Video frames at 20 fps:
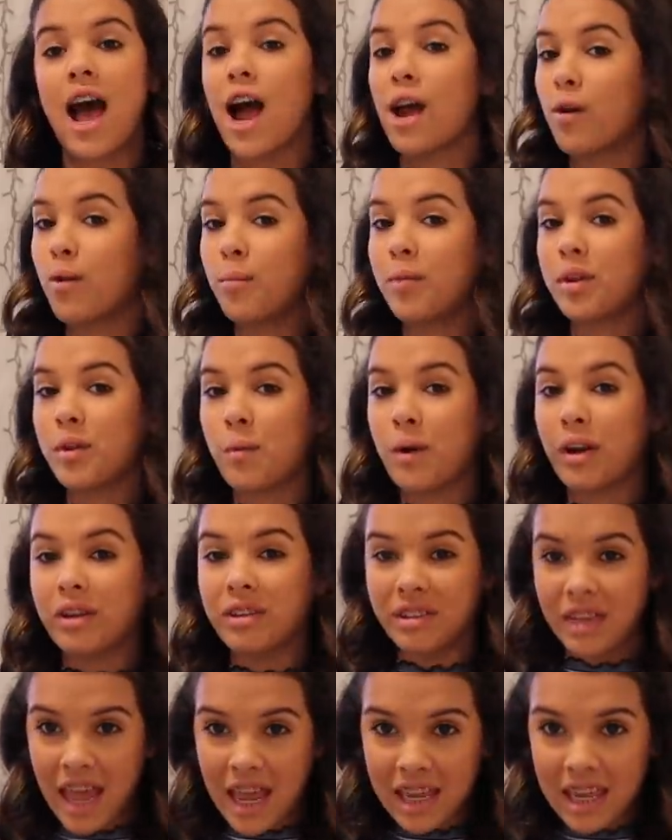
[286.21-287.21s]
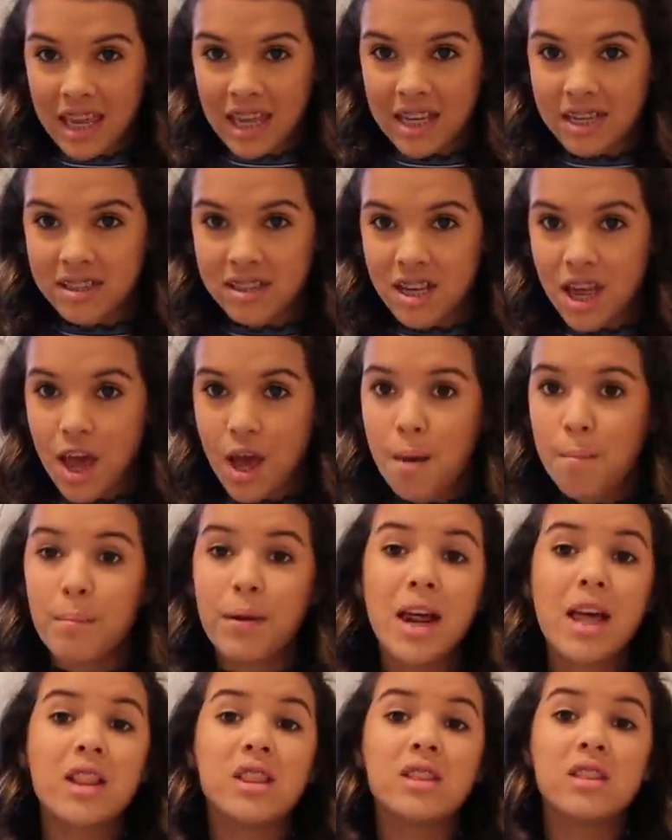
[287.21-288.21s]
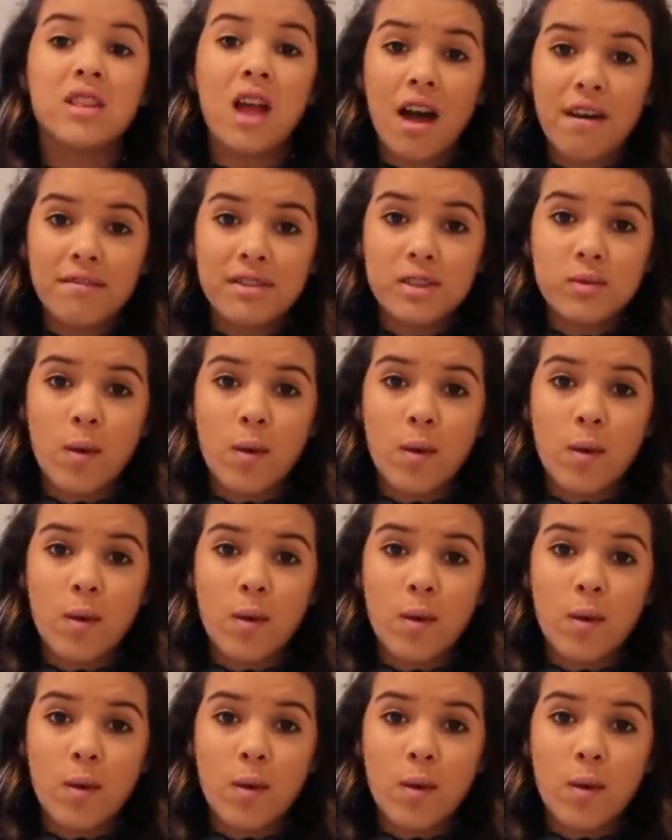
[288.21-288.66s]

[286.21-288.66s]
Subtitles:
I normally wear leggings, but I love